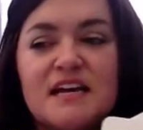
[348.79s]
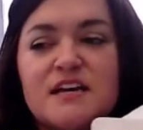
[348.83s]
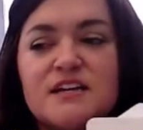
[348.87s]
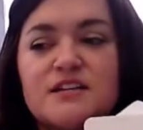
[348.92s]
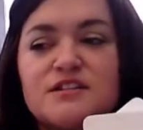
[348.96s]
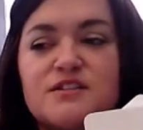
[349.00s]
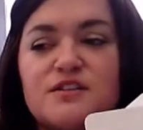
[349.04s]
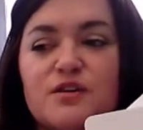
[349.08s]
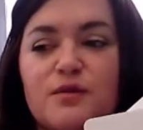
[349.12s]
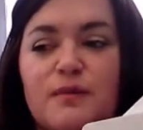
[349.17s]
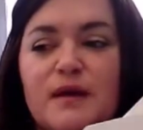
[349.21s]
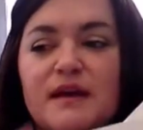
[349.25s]

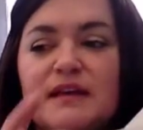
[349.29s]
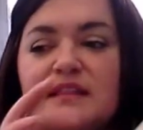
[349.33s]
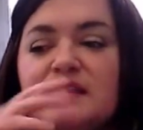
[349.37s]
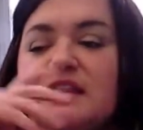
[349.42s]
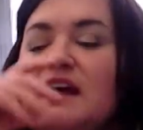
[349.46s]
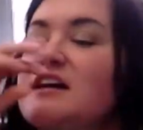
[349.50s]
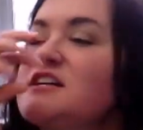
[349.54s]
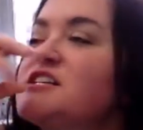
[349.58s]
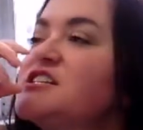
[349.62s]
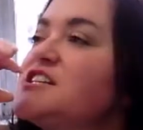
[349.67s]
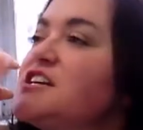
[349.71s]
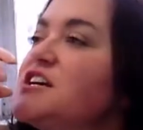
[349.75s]
So make
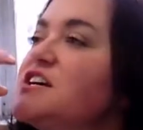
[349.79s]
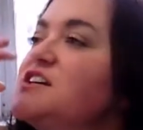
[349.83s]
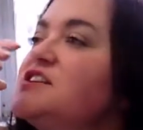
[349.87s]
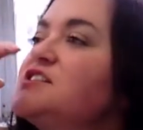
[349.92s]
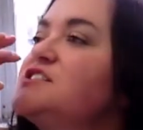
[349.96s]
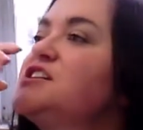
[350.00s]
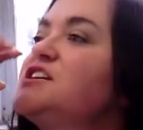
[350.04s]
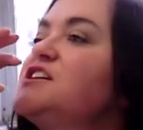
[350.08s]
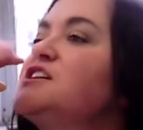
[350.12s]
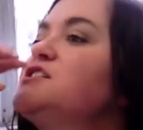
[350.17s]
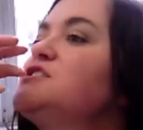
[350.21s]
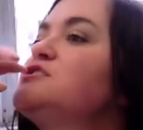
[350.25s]
that
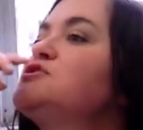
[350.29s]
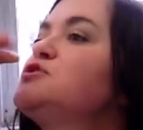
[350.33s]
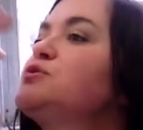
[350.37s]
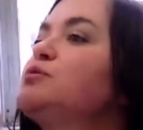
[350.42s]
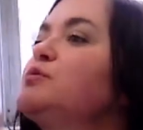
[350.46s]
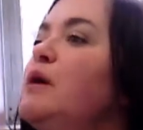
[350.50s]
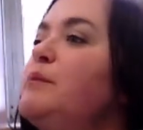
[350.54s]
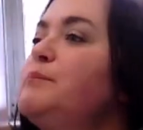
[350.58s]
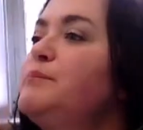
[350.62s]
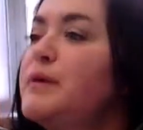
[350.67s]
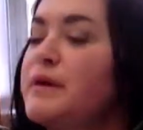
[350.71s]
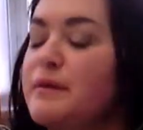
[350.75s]

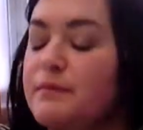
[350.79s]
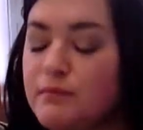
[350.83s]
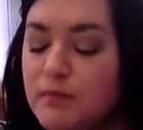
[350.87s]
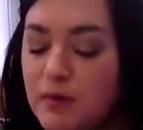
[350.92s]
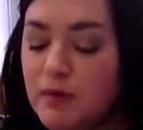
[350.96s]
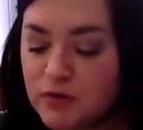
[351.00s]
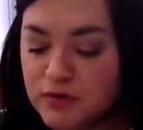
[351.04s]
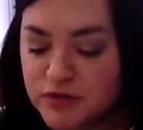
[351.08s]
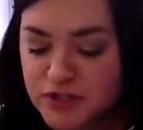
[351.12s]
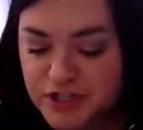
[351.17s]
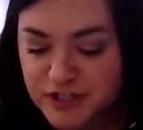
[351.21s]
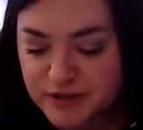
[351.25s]
trumpet
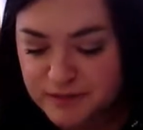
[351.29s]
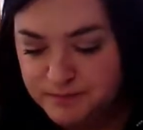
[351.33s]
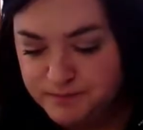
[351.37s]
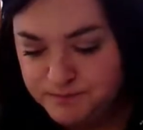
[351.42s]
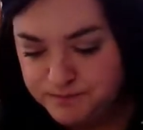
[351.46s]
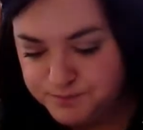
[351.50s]
motion.